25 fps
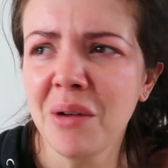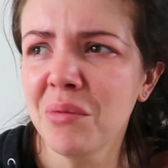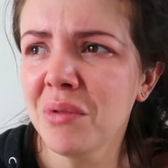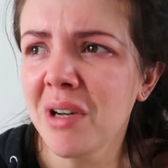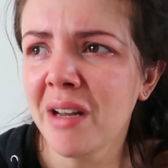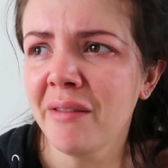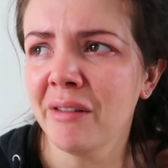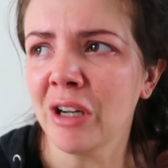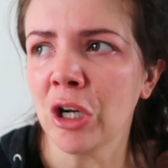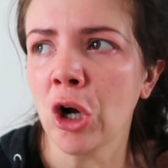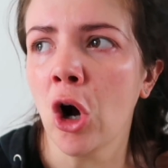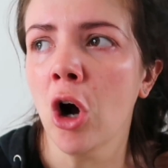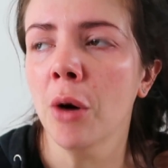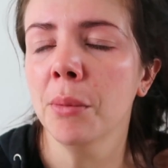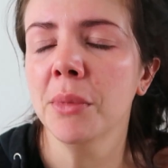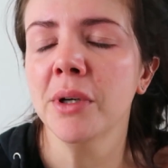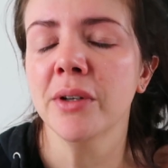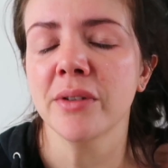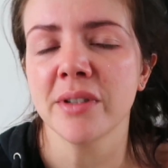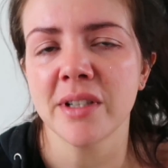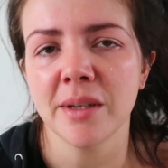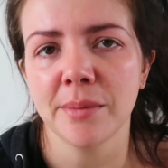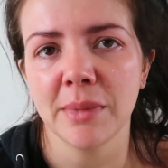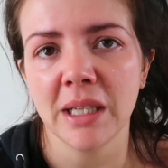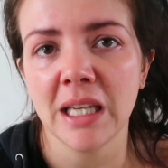He wouldn't even
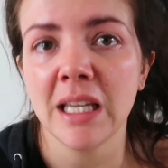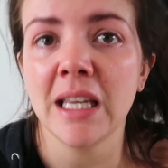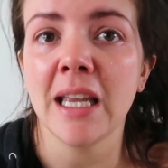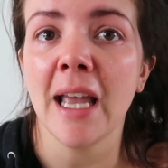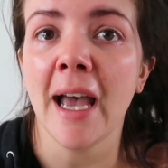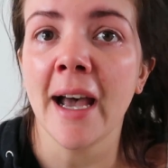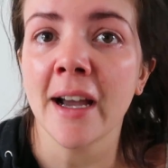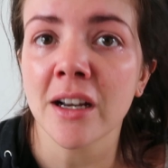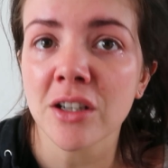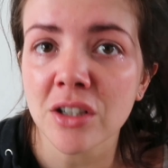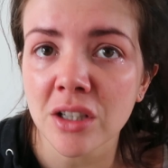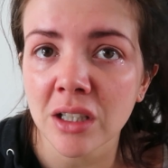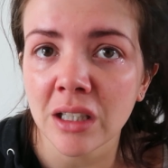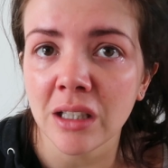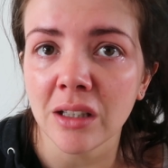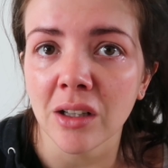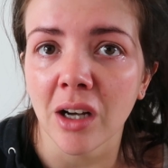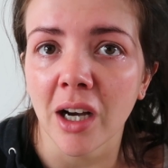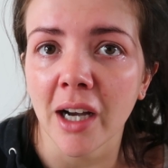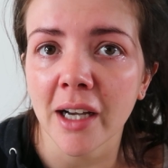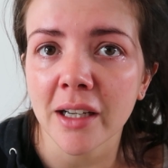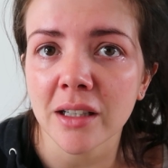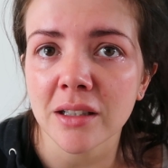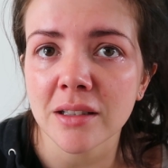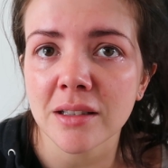comment on something he actually
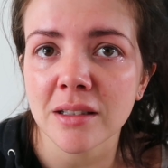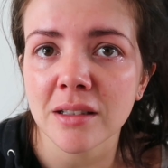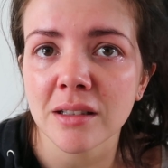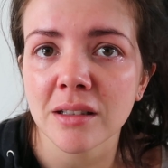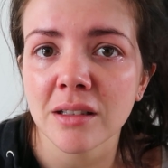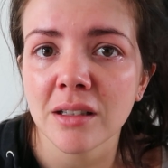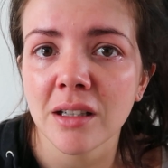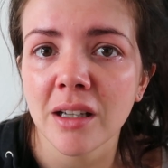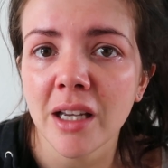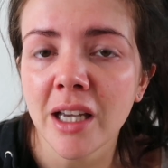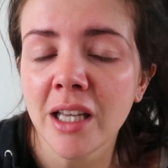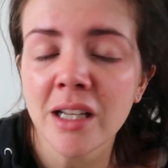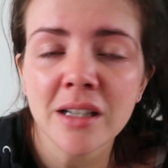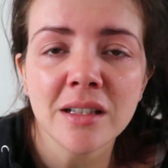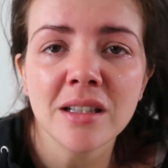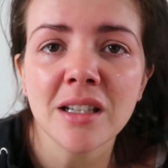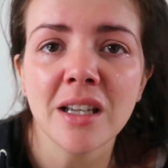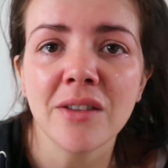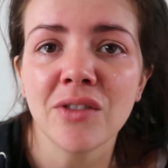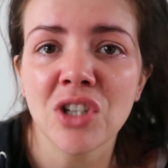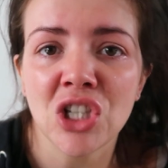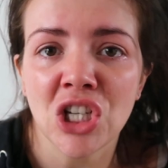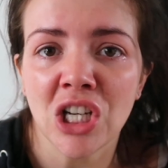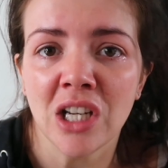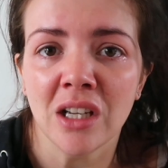likes. He doesn't
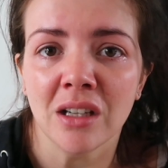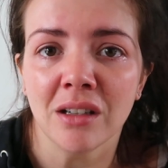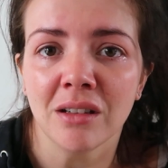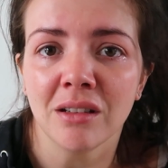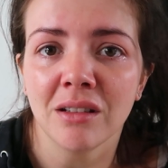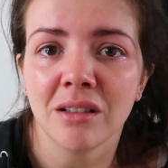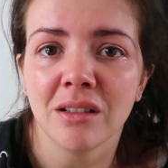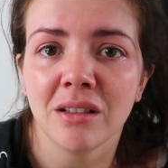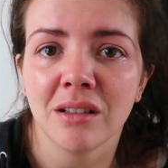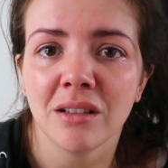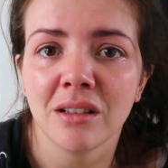give a shit.